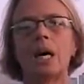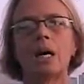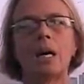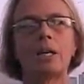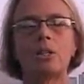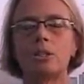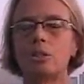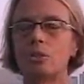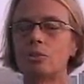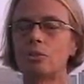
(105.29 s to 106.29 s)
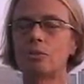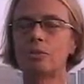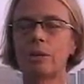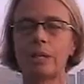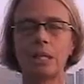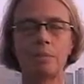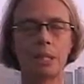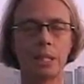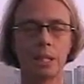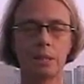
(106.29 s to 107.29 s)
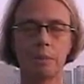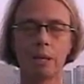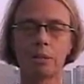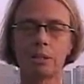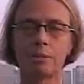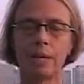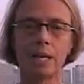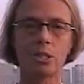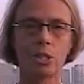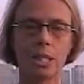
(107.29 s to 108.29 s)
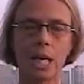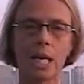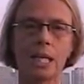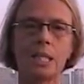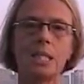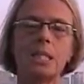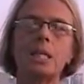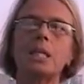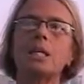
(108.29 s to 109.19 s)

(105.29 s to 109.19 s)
I could do very limited amount of exercise.